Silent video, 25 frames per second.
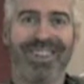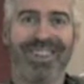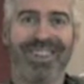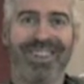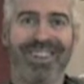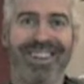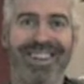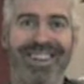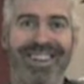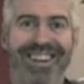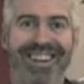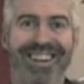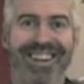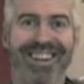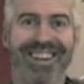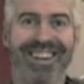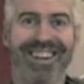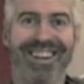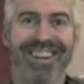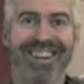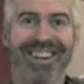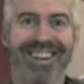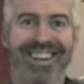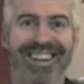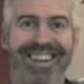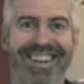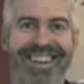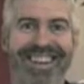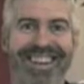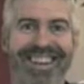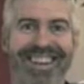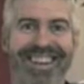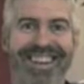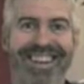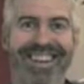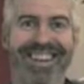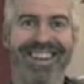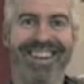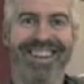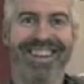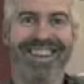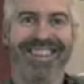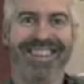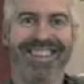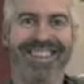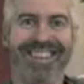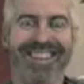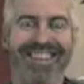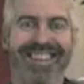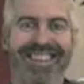No, what's number one fear?
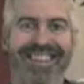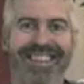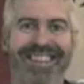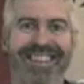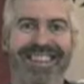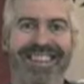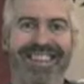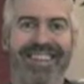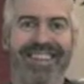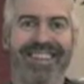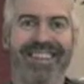Dying?